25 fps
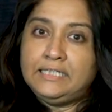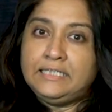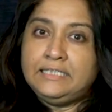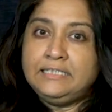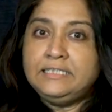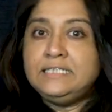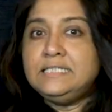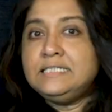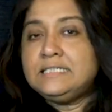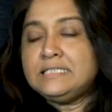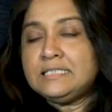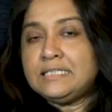
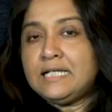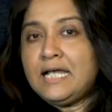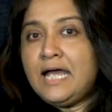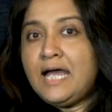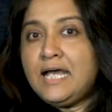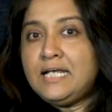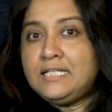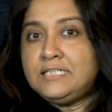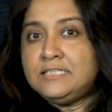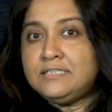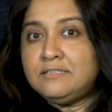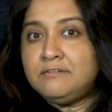
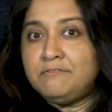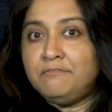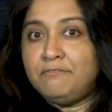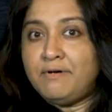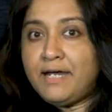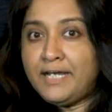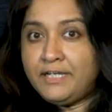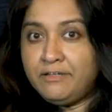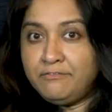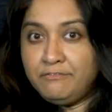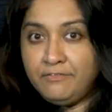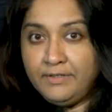discuss
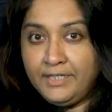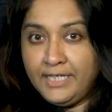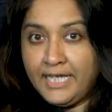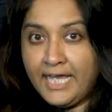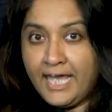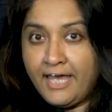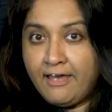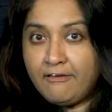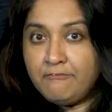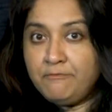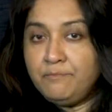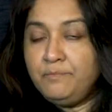what we
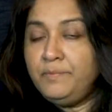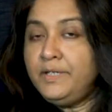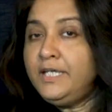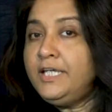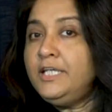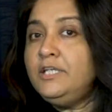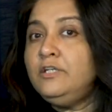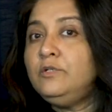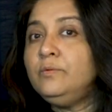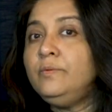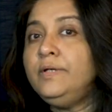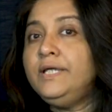have
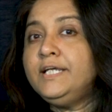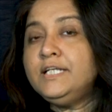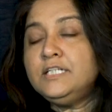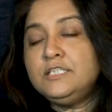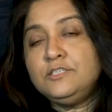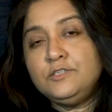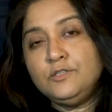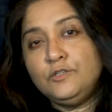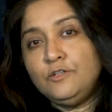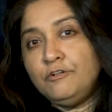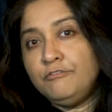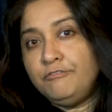been doing
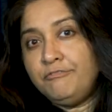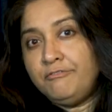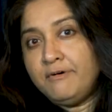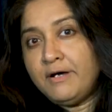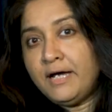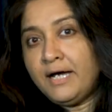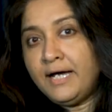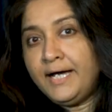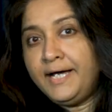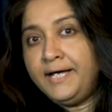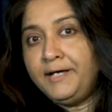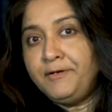so
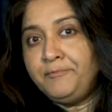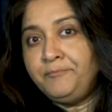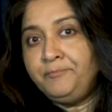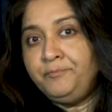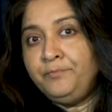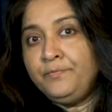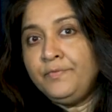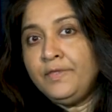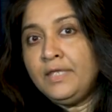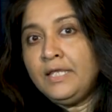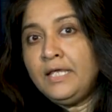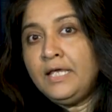far
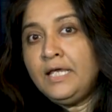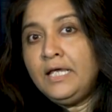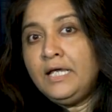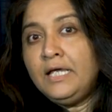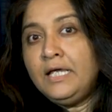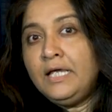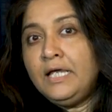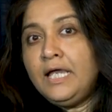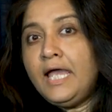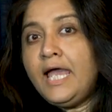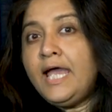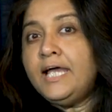
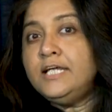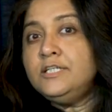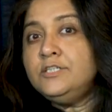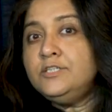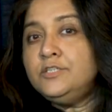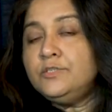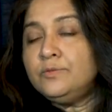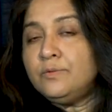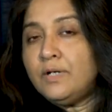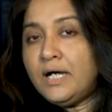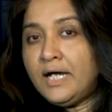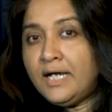
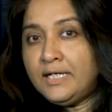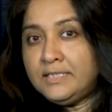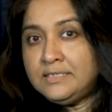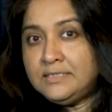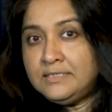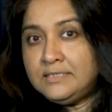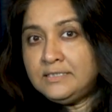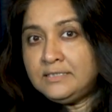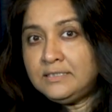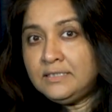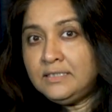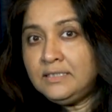and to
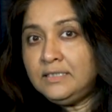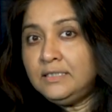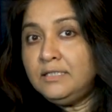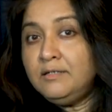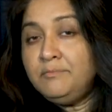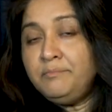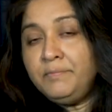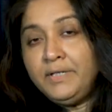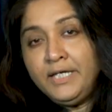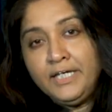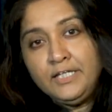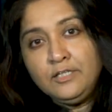answer
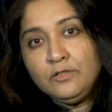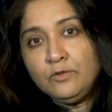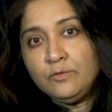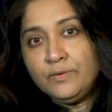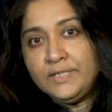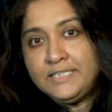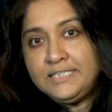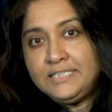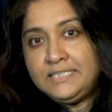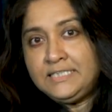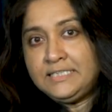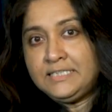a main
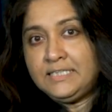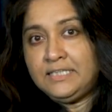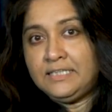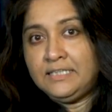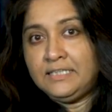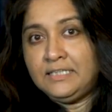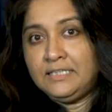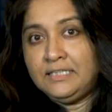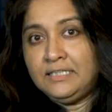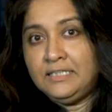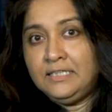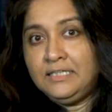
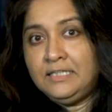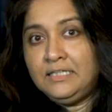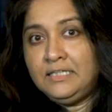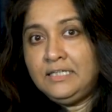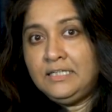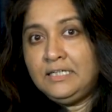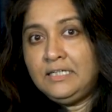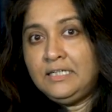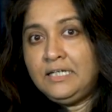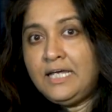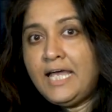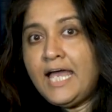question
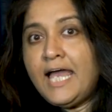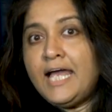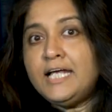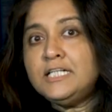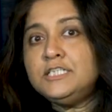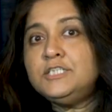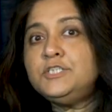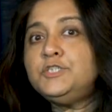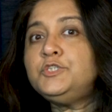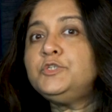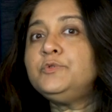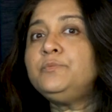
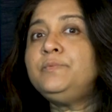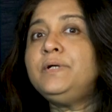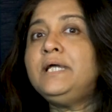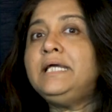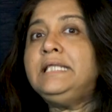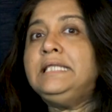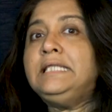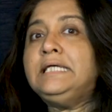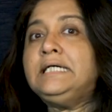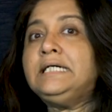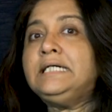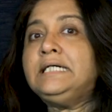as to
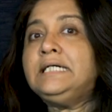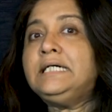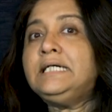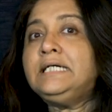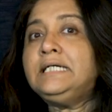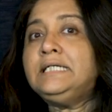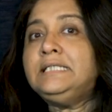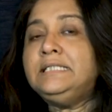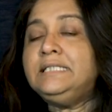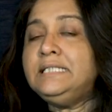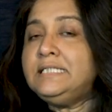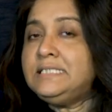
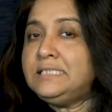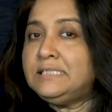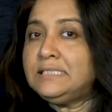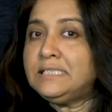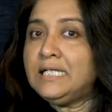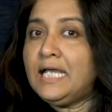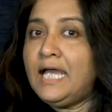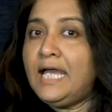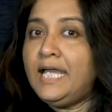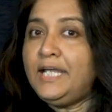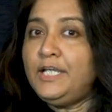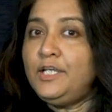whether this
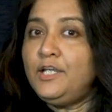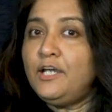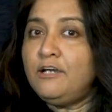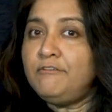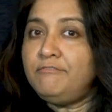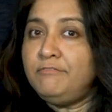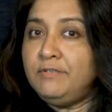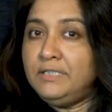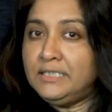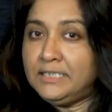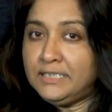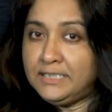kind
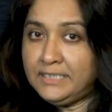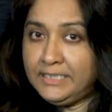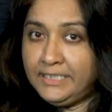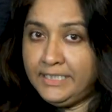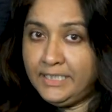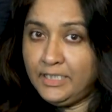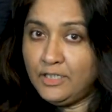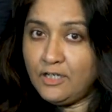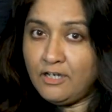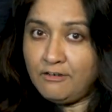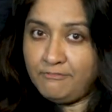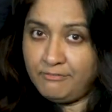of
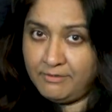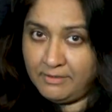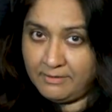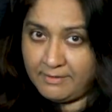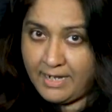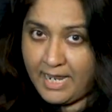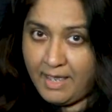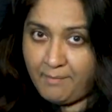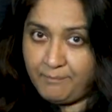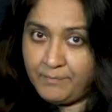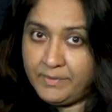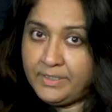learning of
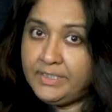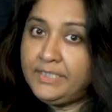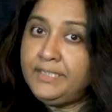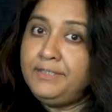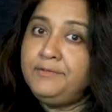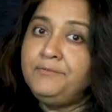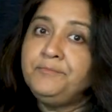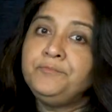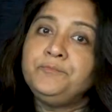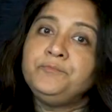grammar